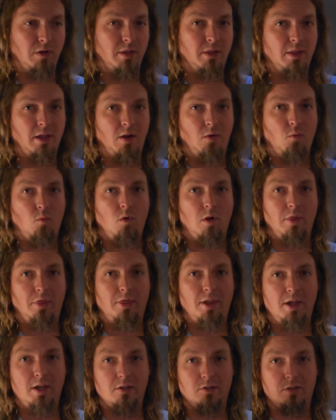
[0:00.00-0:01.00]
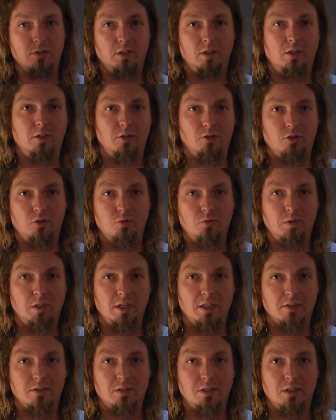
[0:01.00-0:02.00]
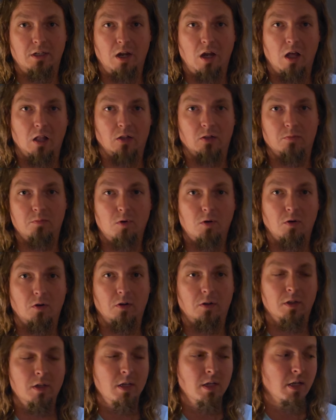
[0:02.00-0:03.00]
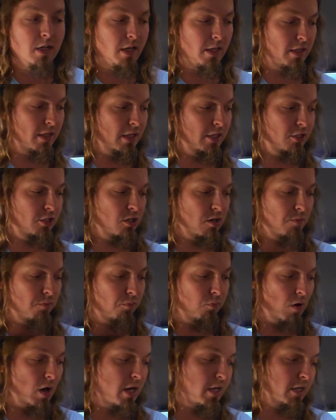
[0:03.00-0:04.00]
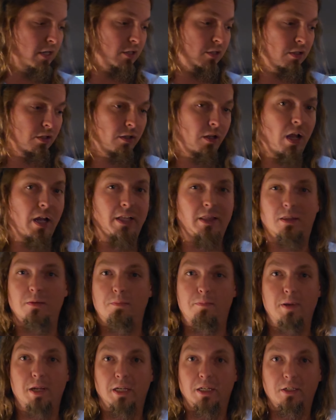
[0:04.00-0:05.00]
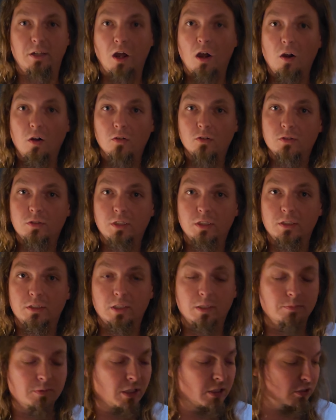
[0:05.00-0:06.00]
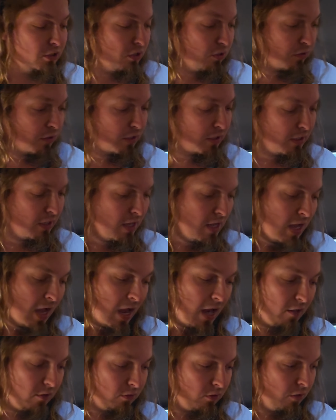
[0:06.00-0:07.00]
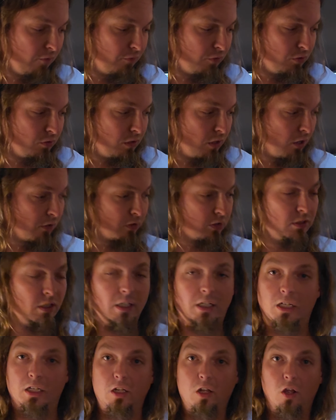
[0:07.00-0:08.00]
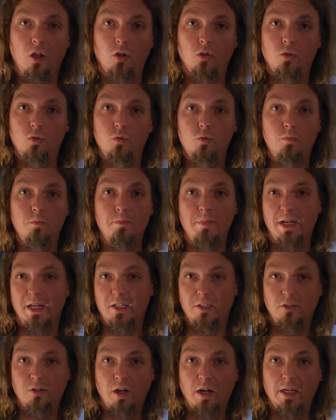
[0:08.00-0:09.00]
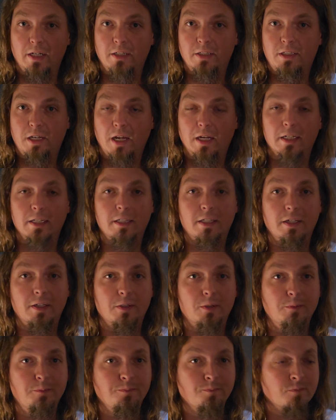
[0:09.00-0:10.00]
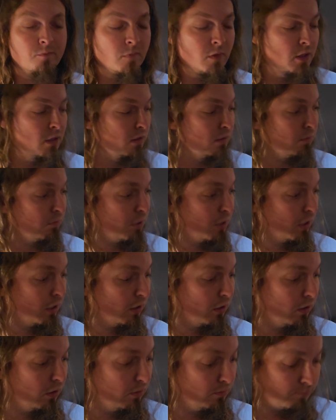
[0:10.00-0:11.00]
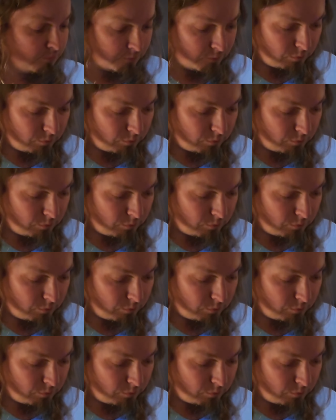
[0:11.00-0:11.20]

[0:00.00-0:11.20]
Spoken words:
that $1,000 and $2,000 mark, and they jump right into like the big dogs, it seems like. So that, I don't know if you'd call this like a low mid-grade kind of deal, but